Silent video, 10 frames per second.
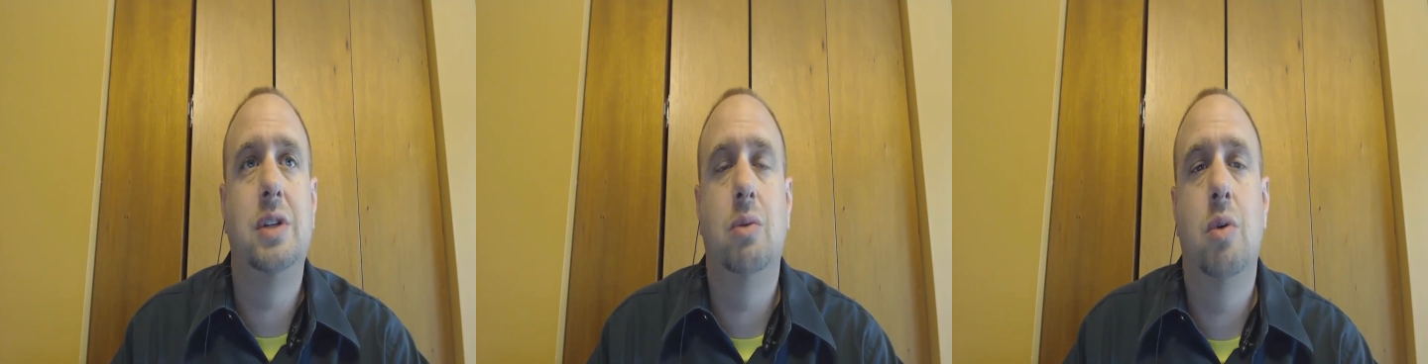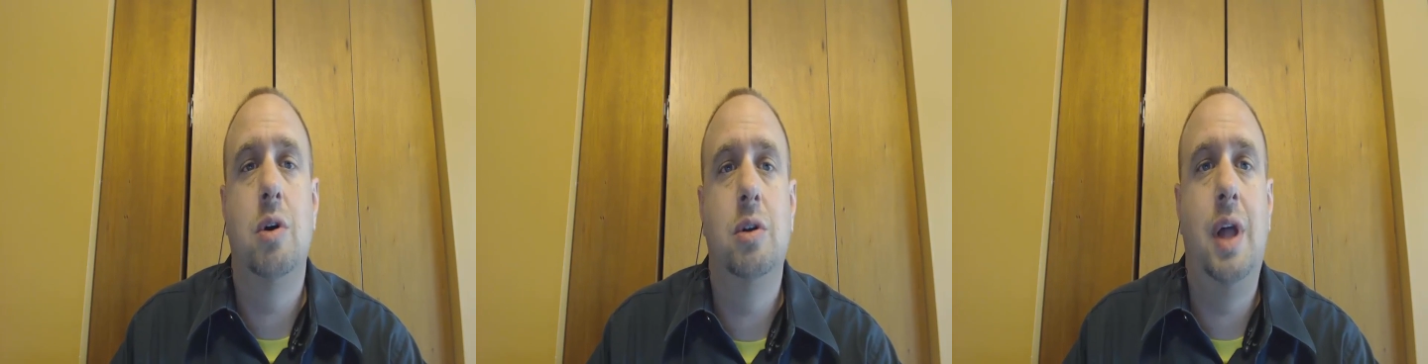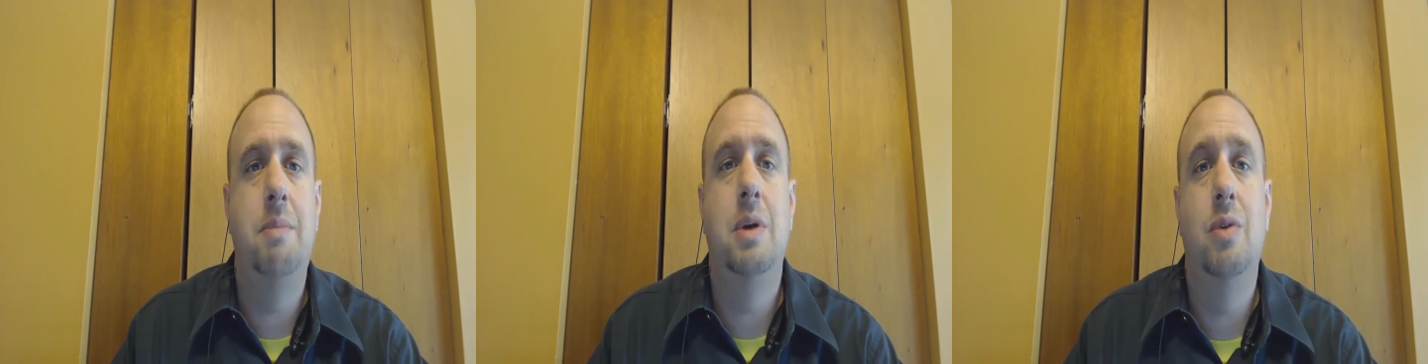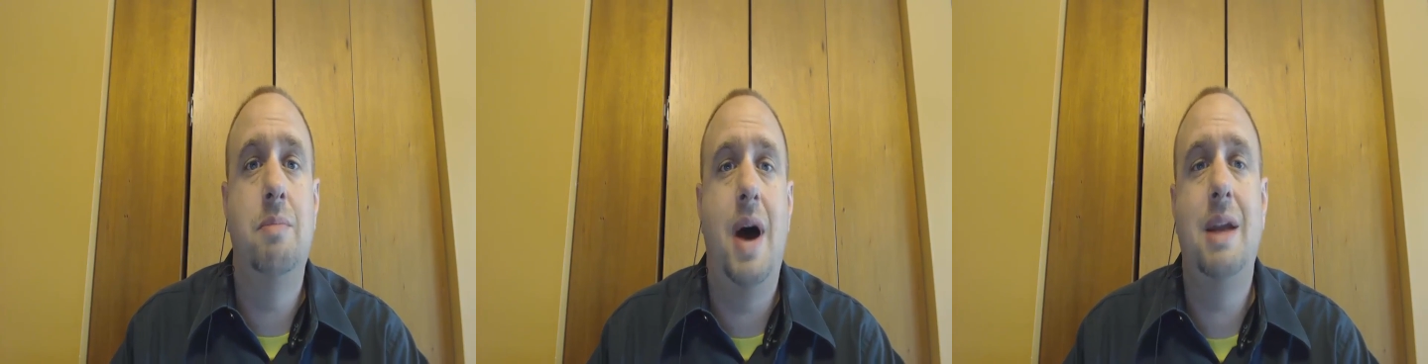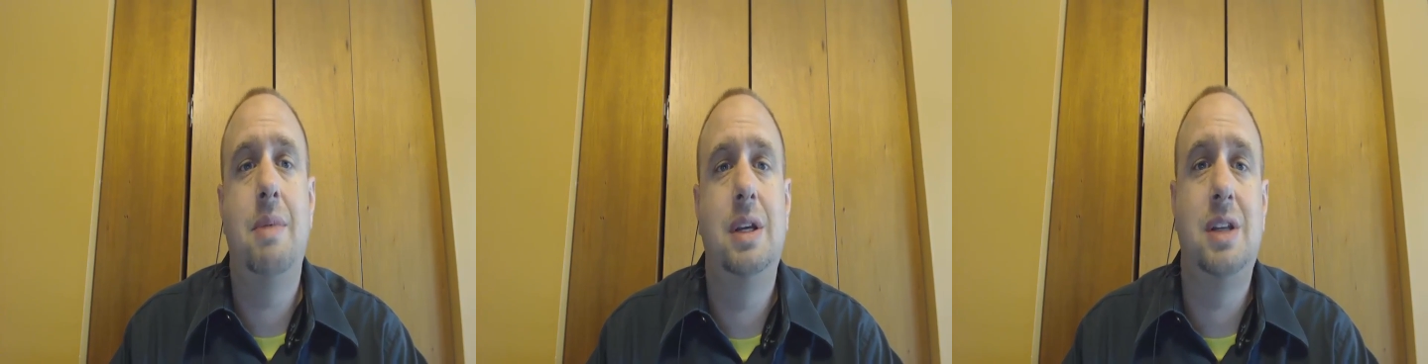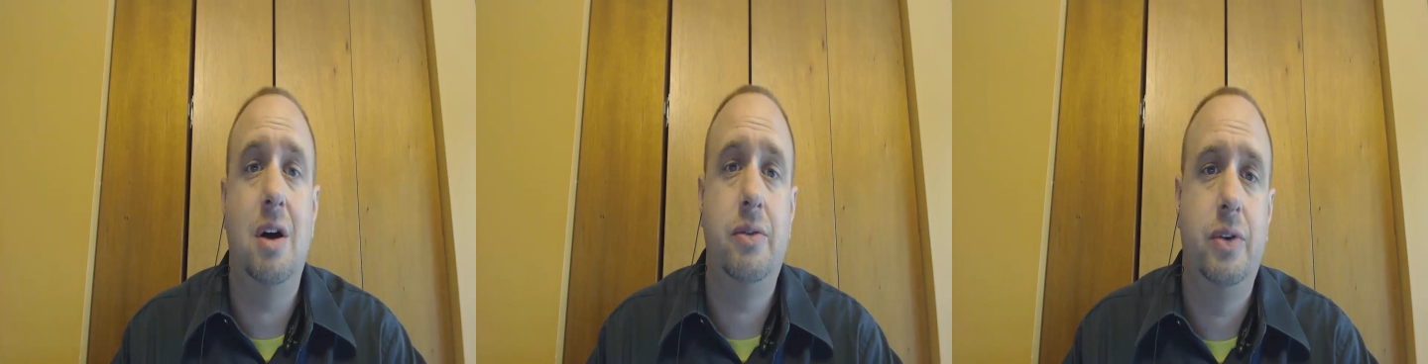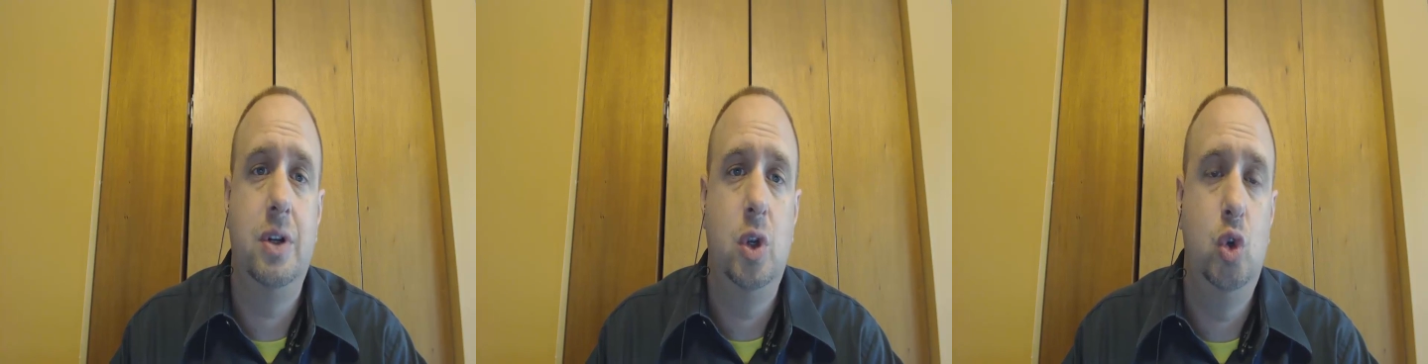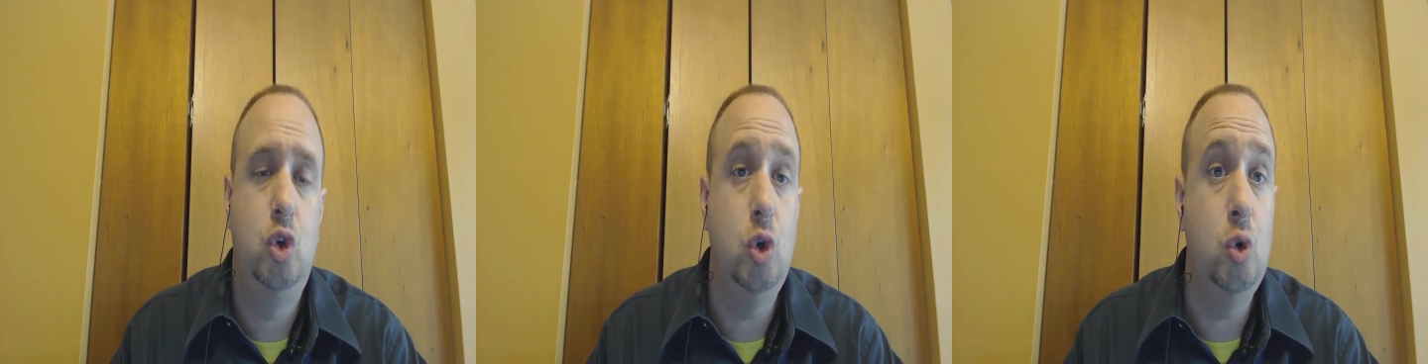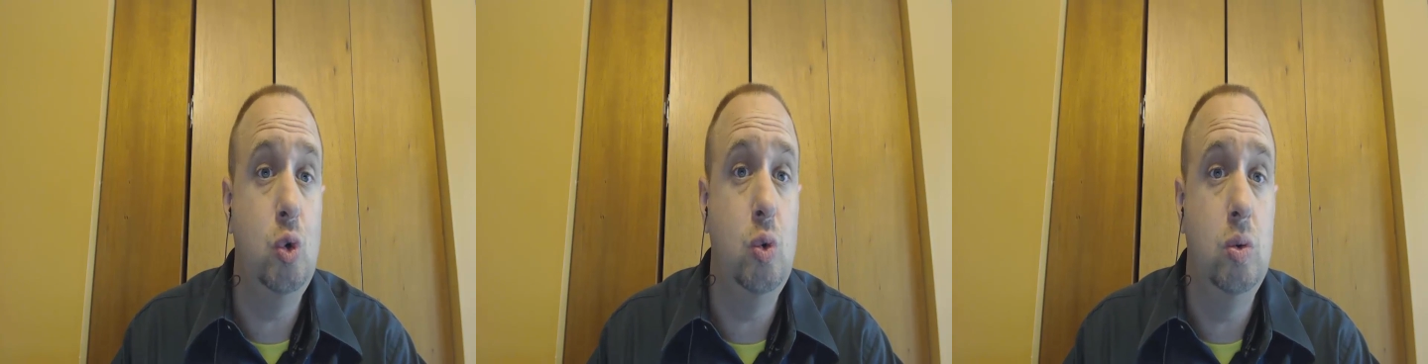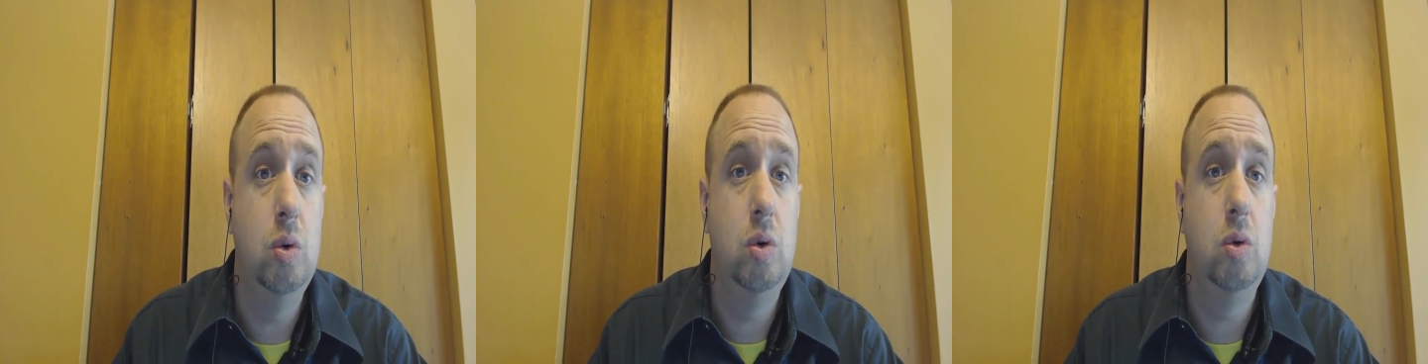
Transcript: It will let me remind myself to